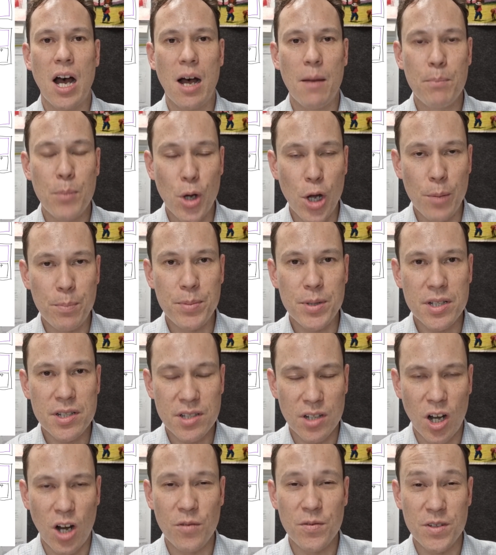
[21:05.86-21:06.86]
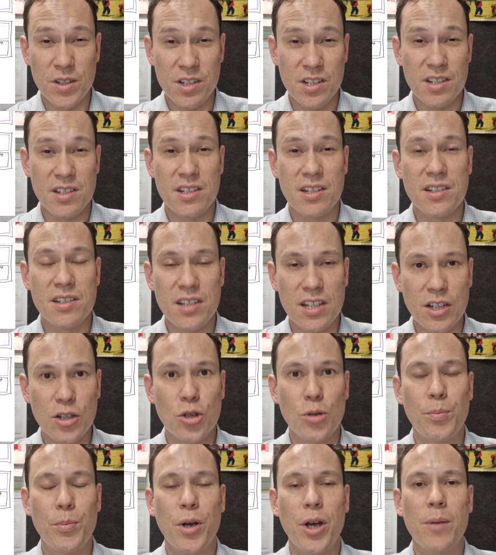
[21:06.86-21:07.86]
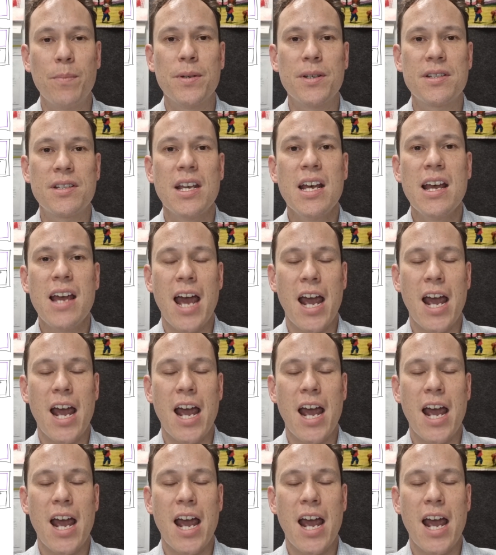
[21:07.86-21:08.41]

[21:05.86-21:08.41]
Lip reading: purpose, often just a single purpose,